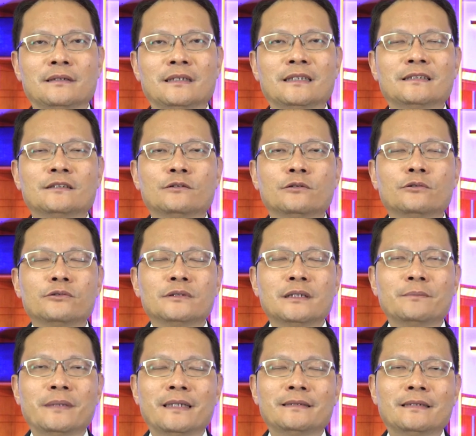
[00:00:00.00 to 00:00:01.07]
his
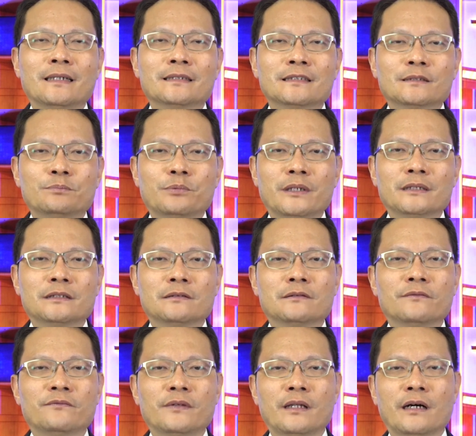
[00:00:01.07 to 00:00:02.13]
ultimate
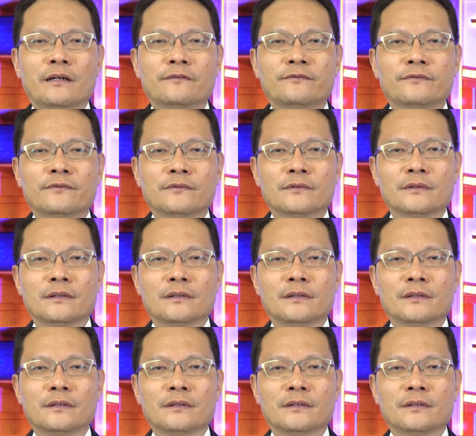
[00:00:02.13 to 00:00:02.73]
expression of love,